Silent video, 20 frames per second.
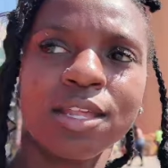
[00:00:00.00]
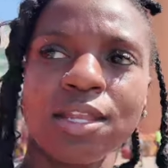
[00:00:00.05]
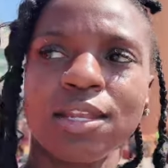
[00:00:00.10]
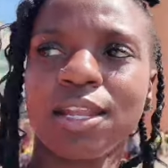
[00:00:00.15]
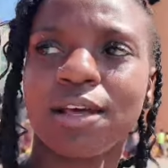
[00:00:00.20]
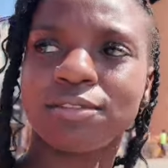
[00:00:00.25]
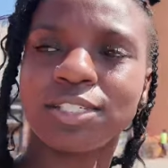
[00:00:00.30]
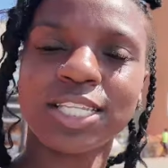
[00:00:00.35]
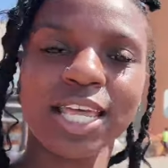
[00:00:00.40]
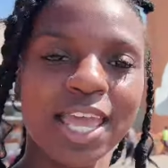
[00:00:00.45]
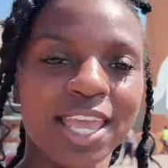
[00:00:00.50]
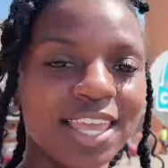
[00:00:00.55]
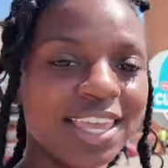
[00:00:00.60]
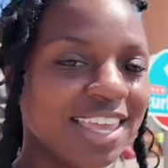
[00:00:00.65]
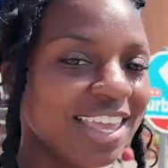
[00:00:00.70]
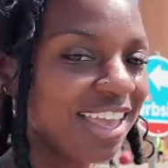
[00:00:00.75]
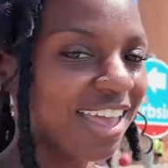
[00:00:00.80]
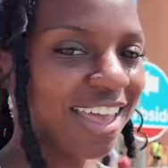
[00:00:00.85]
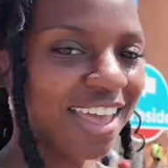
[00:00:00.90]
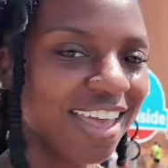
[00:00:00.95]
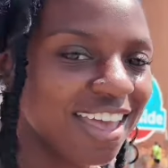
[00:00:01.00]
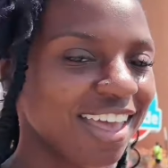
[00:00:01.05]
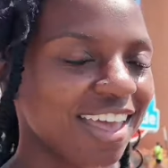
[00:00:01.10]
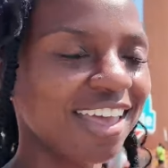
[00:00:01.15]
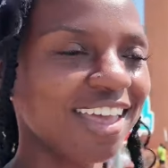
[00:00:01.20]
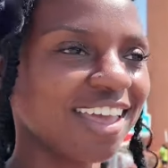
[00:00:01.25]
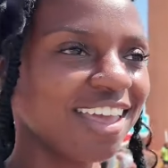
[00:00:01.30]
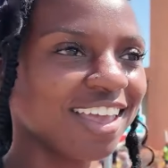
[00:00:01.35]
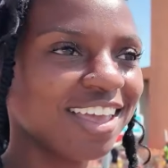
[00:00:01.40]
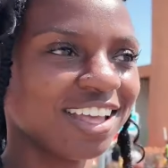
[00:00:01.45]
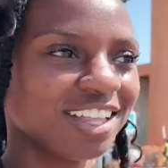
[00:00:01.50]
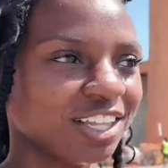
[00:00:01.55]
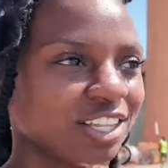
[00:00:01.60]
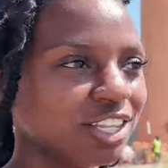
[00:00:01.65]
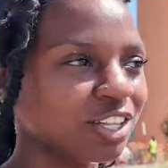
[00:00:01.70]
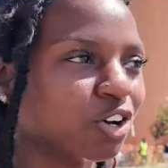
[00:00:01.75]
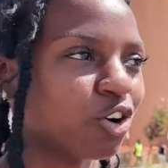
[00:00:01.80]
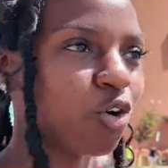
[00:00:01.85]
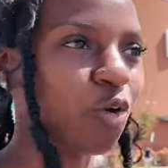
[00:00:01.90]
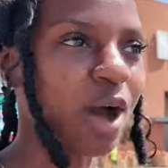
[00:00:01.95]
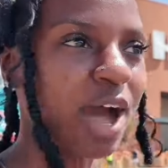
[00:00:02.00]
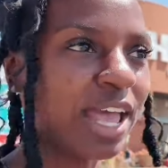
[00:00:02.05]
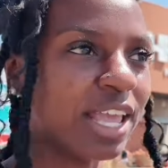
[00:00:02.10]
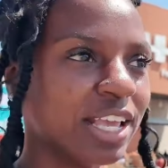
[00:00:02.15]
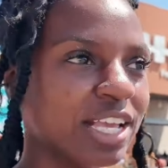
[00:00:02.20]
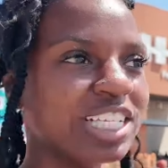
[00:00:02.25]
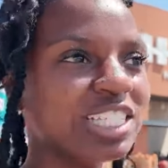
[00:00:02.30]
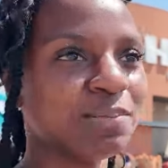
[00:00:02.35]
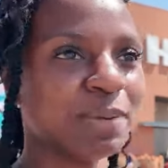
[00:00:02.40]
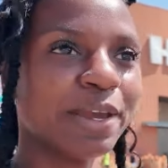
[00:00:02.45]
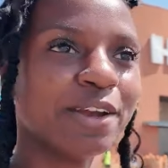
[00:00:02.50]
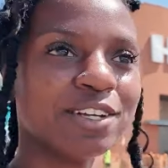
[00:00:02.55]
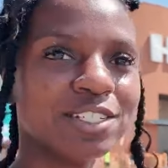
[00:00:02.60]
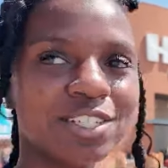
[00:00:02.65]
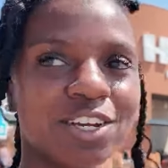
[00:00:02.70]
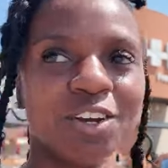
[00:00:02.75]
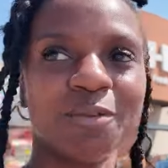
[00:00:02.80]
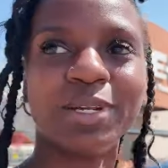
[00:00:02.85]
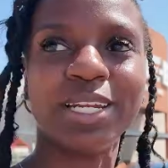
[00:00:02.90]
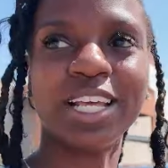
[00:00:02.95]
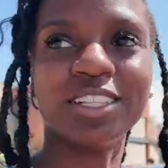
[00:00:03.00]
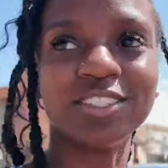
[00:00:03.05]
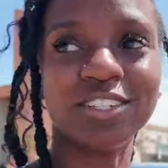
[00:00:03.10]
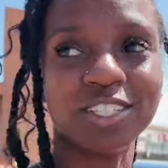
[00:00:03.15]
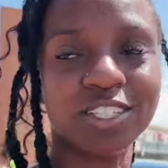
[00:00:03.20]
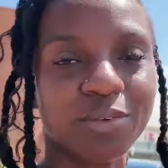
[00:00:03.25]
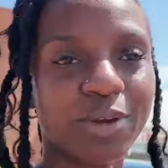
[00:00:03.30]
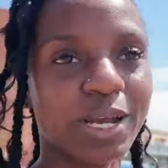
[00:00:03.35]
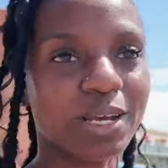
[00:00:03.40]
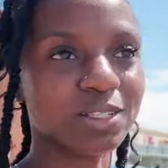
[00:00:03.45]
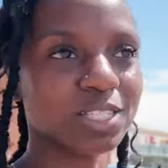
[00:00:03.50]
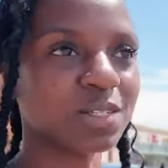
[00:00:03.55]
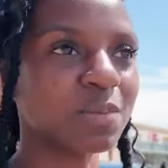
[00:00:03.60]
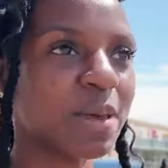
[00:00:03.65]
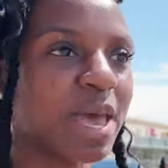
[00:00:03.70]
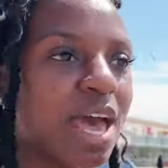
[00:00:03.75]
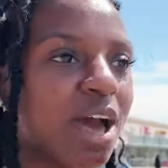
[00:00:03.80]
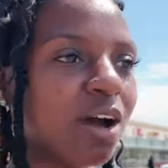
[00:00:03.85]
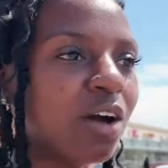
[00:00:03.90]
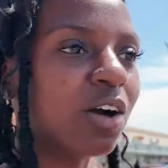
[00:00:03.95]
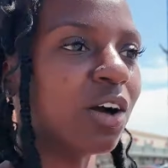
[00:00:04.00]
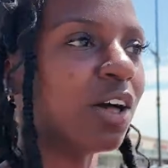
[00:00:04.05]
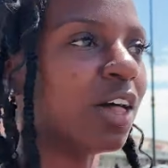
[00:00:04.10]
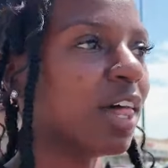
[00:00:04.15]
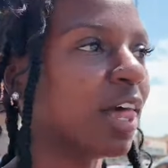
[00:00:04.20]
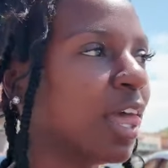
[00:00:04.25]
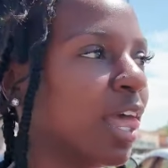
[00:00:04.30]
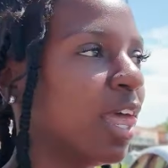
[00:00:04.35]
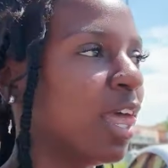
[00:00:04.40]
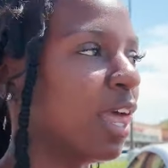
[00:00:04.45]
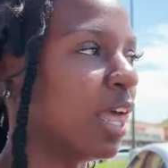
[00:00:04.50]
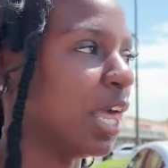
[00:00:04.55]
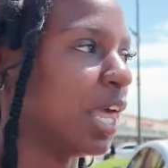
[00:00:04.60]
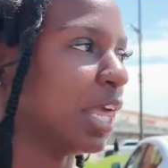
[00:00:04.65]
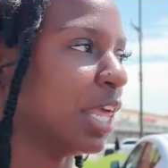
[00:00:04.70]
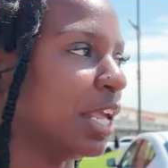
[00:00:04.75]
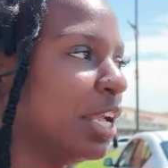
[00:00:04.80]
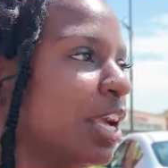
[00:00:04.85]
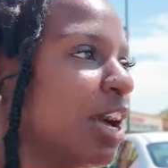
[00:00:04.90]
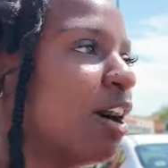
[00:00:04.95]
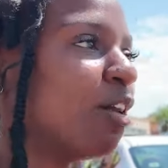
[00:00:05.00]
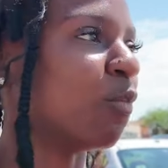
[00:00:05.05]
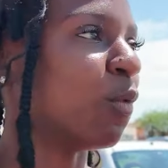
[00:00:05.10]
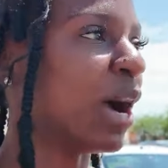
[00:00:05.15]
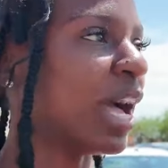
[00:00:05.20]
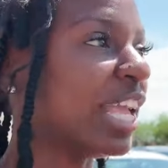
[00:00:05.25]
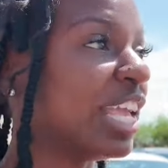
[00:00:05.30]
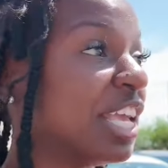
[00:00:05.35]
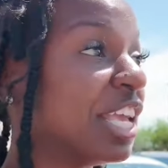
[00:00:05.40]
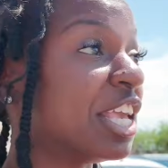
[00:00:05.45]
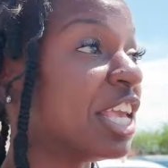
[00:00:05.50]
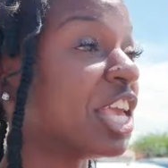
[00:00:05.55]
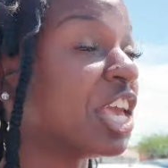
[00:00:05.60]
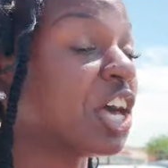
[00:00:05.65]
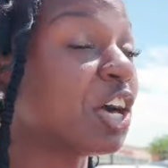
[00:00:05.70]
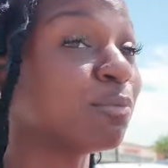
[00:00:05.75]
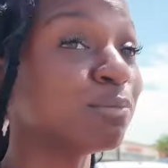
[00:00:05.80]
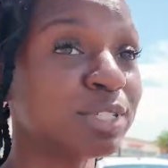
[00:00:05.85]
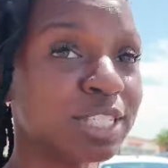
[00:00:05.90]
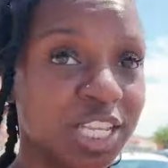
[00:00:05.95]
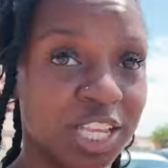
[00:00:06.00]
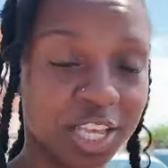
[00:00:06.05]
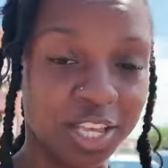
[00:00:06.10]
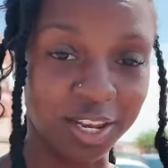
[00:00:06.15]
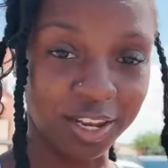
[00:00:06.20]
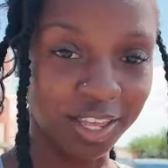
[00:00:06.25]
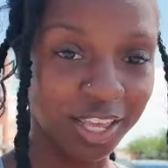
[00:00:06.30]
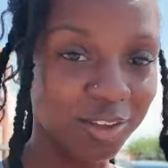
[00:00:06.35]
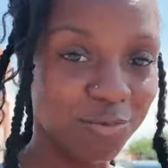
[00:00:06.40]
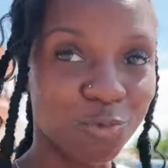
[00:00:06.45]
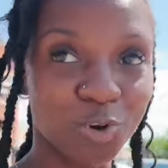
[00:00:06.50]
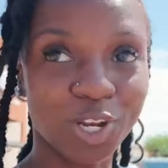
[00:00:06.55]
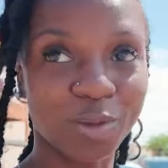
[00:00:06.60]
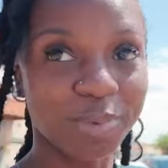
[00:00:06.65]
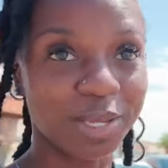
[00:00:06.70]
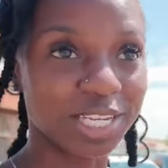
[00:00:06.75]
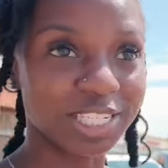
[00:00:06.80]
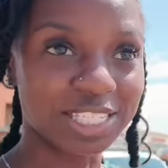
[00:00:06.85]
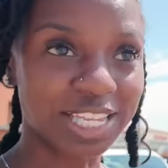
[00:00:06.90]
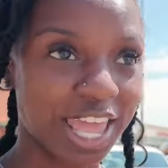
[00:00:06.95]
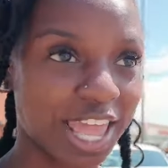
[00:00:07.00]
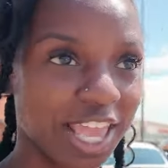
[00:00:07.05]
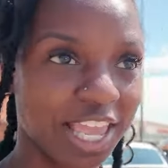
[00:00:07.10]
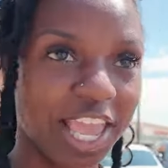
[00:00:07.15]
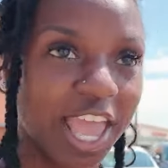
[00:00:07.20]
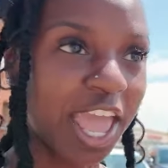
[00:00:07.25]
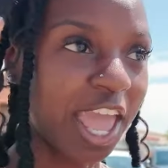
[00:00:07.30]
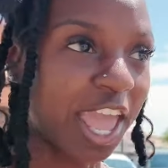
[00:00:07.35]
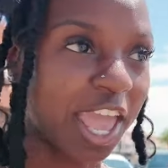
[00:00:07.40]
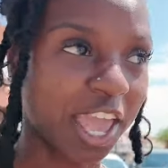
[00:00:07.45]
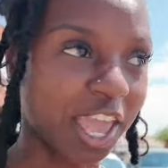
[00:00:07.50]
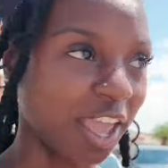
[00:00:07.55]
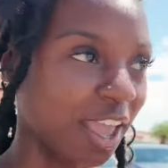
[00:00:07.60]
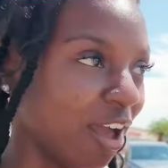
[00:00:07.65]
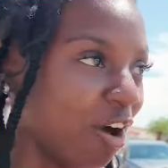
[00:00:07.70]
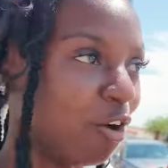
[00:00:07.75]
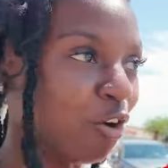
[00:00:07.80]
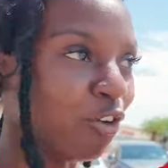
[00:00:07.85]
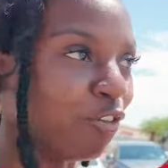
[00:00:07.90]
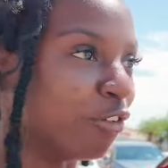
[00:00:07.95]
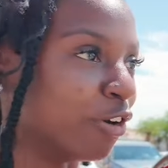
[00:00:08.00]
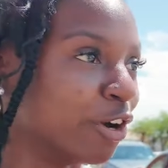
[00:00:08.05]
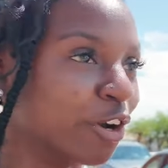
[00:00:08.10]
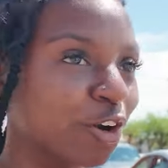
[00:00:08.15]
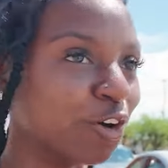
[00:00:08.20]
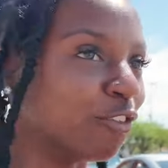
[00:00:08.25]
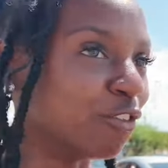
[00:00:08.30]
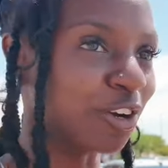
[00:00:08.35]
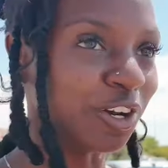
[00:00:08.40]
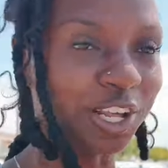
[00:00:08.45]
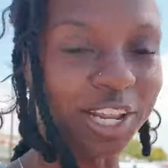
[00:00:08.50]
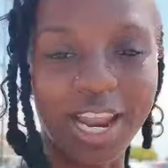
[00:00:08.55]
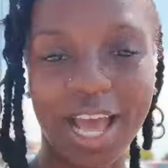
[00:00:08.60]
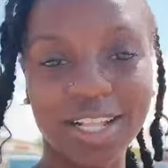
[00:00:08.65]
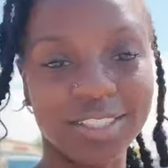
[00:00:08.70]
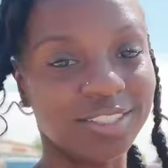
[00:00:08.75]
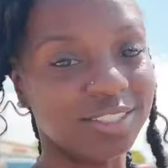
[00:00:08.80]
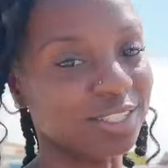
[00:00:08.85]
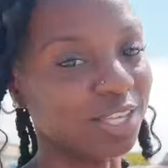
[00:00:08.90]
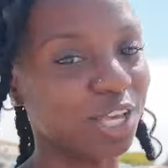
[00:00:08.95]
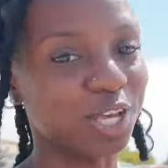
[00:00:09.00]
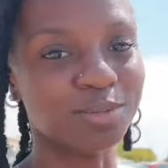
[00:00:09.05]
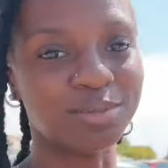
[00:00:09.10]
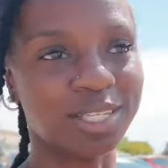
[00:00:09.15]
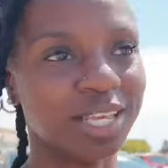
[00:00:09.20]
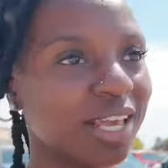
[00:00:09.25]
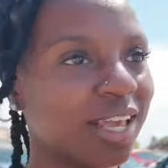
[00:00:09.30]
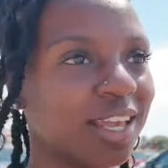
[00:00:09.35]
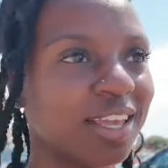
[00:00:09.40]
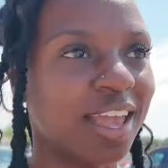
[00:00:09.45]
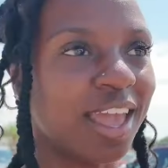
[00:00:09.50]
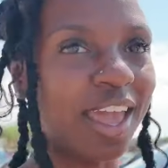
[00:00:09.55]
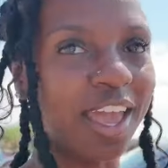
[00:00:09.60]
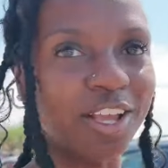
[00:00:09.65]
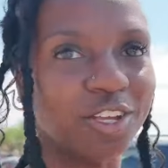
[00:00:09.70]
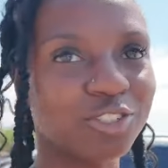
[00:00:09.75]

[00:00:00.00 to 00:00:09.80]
And I was like, yay! A little quiet. His parents heard me. They turned around and smiled. Yo, why he kept singing it? He wanted me to say yay over and over, and I just kept saying yay.